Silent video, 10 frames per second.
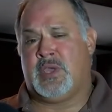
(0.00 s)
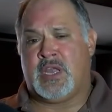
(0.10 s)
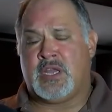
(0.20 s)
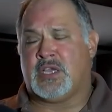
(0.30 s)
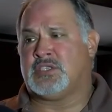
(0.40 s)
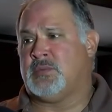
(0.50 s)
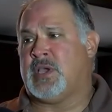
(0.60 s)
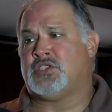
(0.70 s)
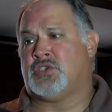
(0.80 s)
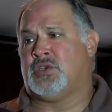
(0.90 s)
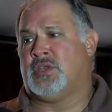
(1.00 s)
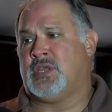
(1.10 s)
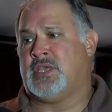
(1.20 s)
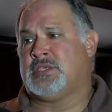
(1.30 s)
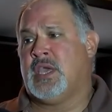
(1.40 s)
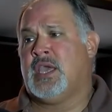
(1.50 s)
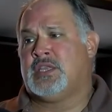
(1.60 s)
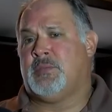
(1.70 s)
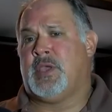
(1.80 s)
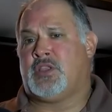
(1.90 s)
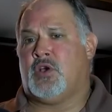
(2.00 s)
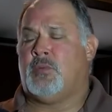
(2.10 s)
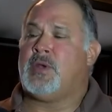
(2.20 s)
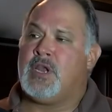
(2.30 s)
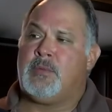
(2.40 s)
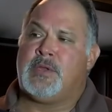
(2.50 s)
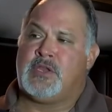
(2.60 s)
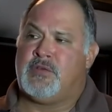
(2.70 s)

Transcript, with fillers: We can customize certain things to make the home a little bit